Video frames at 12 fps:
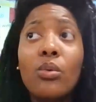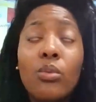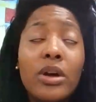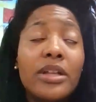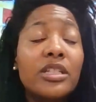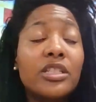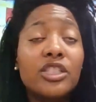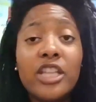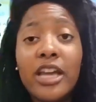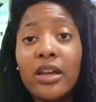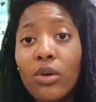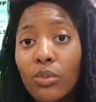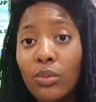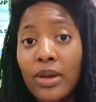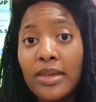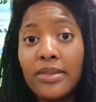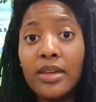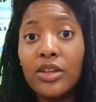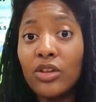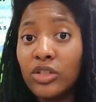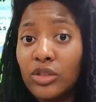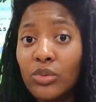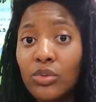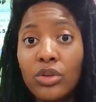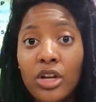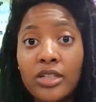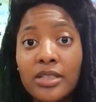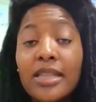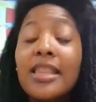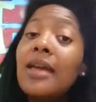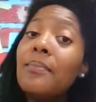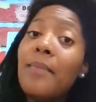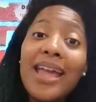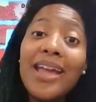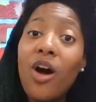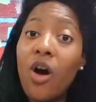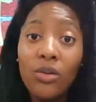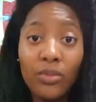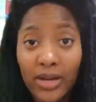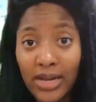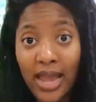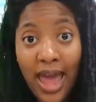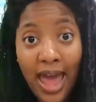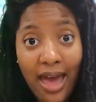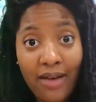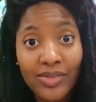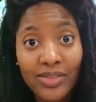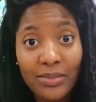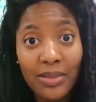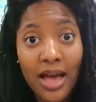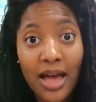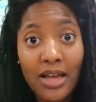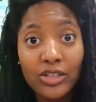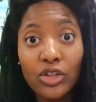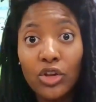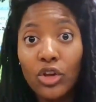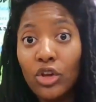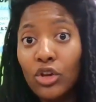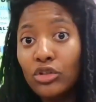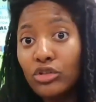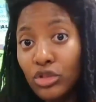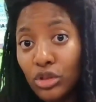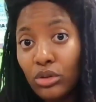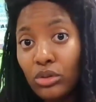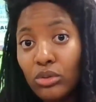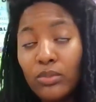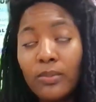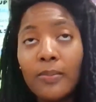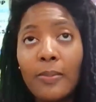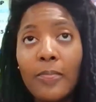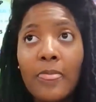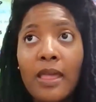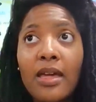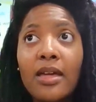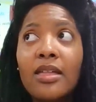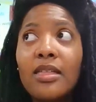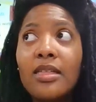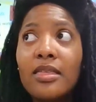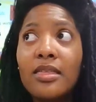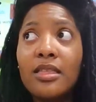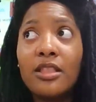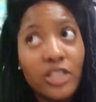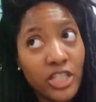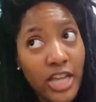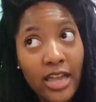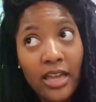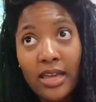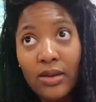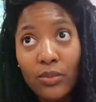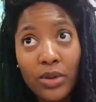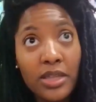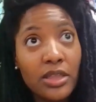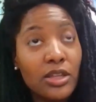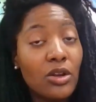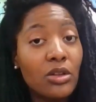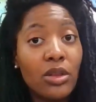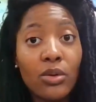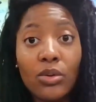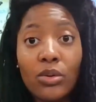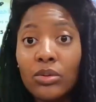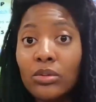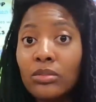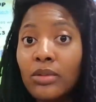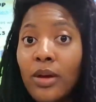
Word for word: One, check with your school nurse. They might already have supplies. Two, check with your local